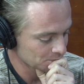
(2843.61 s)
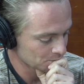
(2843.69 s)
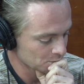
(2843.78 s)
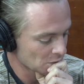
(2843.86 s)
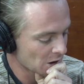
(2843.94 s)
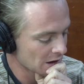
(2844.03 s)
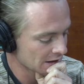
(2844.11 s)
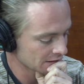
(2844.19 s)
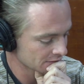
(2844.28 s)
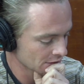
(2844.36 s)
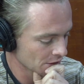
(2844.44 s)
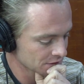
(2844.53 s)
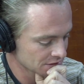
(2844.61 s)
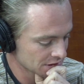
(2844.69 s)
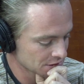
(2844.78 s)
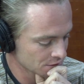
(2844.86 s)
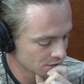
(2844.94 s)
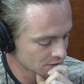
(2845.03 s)
My yoga
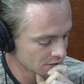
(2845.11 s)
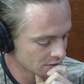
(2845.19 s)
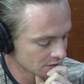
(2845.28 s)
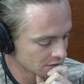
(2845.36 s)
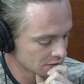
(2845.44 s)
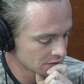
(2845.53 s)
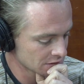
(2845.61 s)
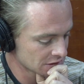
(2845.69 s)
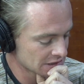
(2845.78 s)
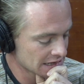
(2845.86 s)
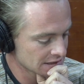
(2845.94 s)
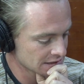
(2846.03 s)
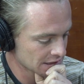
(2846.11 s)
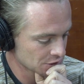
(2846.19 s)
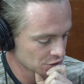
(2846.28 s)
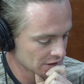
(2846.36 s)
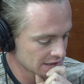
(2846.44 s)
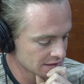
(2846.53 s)
teacher and Zen teacher,
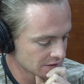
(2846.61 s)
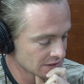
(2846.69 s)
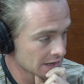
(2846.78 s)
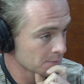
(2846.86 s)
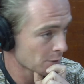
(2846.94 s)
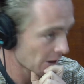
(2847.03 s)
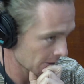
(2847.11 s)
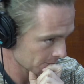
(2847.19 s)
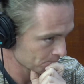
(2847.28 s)
he's a Zen monk,